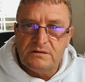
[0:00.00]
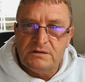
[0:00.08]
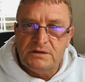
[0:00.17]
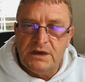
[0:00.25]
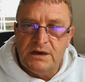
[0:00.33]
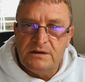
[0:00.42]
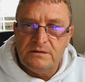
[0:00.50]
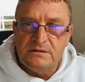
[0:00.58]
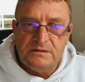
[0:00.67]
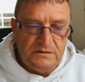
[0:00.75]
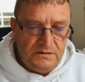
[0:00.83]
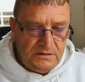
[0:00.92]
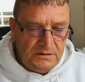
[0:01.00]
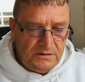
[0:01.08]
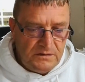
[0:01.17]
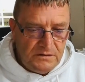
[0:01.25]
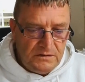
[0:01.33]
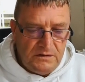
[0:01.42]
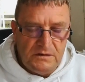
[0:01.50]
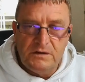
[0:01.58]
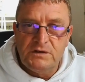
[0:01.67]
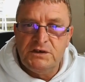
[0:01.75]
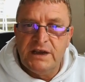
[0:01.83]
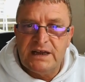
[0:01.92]
Yeah.
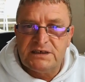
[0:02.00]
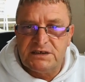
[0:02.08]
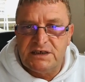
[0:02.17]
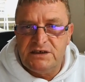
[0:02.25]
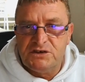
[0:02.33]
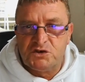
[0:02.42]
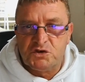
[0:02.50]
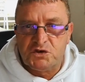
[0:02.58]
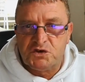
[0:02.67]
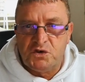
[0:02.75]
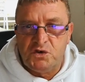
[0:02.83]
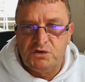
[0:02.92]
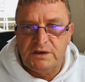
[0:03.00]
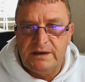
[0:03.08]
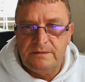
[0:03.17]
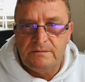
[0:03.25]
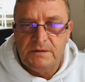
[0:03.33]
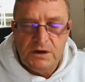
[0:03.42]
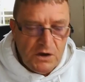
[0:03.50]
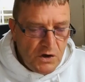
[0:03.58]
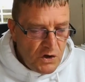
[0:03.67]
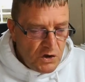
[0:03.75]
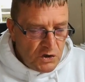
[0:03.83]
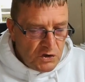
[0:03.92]
You get to see the trust only.
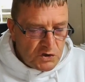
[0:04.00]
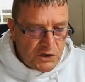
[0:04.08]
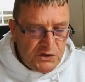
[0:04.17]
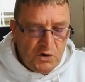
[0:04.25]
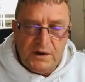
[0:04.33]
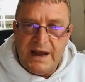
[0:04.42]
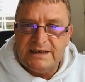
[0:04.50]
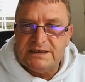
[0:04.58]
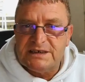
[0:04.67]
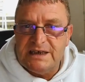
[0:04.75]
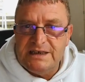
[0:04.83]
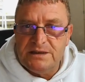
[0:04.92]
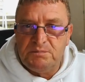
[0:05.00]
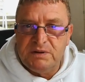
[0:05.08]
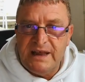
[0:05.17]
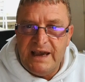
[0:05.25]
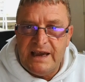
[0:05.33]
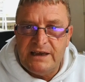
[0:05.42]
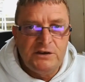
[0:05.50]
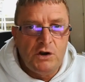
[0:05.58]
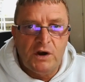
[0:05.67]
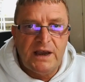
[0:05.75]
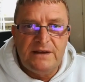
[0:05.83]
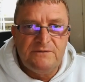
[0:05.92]
So you don't get to see the play. You're
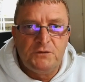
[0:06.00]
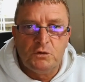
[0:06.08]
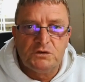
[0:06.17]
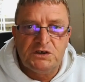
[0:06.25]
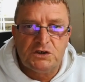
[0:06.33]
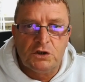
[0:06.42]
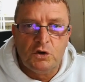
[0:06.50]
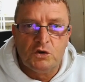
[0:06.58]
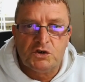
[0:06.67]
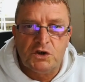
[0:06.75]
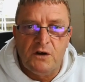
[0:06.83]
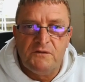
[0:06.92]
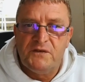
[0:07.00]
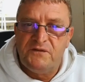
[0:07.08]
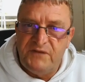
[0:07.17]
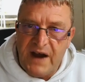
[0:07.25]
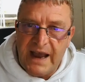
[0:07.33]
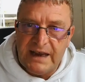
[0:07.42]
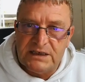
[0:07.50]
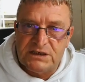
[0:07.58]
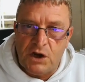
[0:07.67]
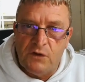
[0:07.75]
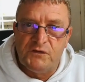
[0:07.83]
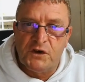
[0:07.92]
not getting full disclosure of the facts
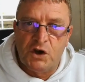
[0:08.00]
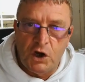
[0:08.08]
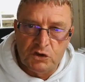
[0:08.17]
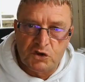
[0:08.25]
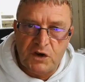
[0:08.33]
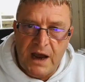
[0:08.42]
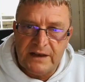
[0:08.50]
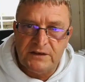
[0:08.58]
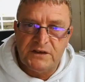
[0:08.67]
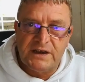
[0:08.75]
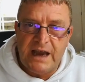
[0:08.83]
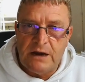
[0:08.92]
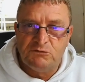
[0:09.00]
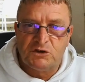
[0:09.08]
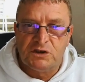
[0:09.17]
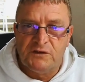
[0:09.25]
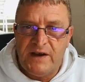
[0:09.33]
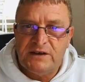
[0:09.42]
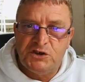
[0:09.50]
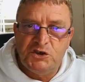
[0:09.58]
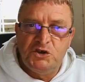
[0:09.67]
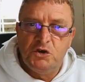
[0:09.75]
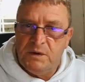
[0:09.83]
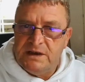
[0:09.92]
of the contract that the council have entered
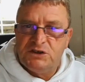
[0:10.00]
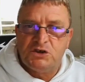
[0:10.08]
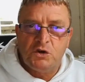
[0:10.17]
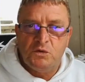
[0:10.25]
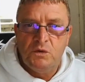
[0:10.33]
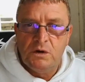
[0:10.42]
you into